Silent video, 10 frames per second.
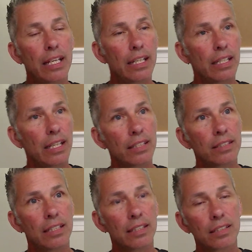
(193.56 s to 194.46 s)

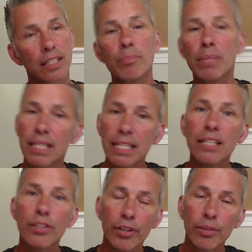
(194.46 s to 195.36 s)
it can be
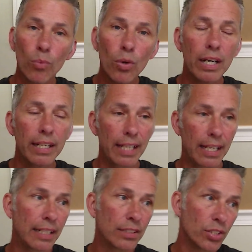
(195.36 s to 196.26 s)
either one.
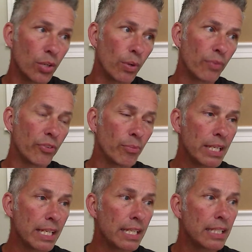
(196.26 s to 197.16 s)
And so for
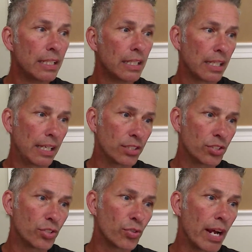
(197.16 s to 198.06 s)
me, it's to
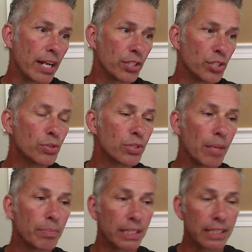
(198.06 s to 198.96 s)
try to do
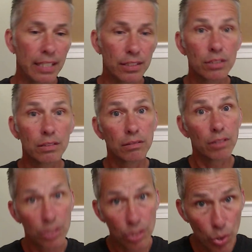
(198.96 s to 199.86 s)
something that
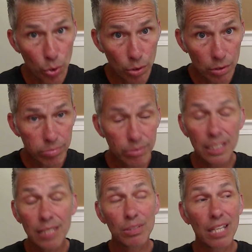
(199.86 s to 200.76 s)
looks cool,
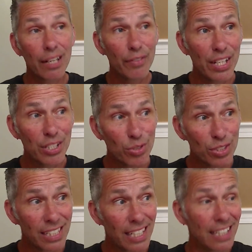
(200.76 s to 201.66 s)
seems kind of
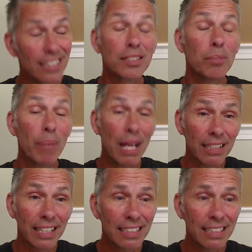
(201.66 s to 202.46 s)
interesting, is compelling,